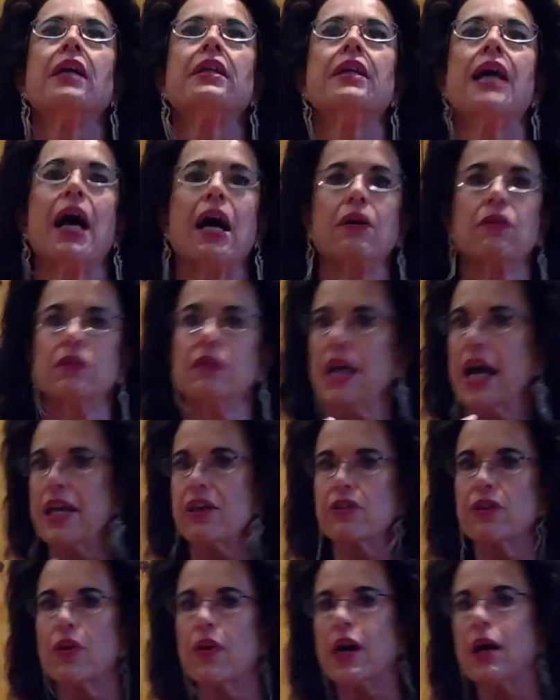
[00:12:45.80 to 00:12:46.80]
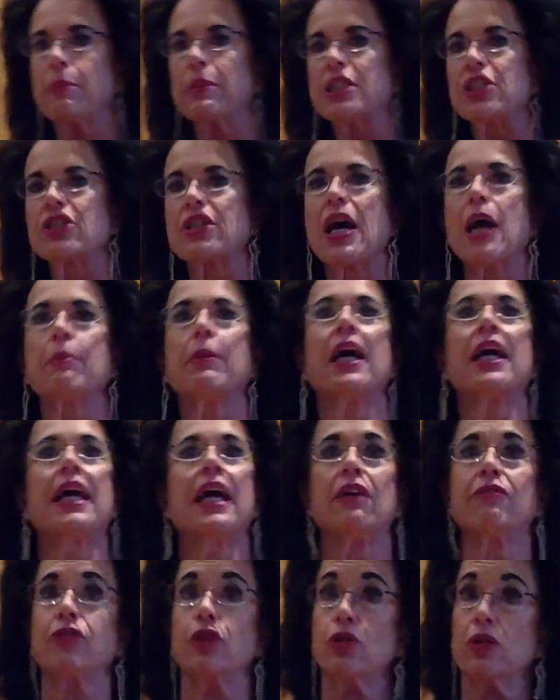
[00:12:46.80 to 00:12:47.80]
Now, I don't know how much time I
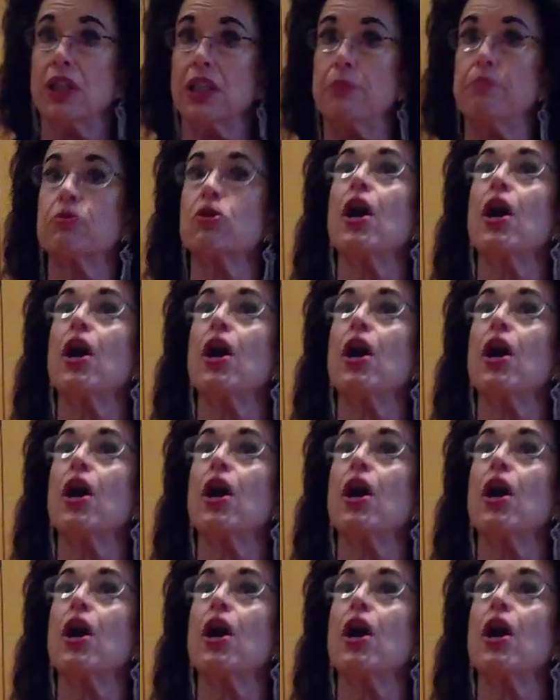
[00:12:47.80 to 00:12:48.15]
have. You keep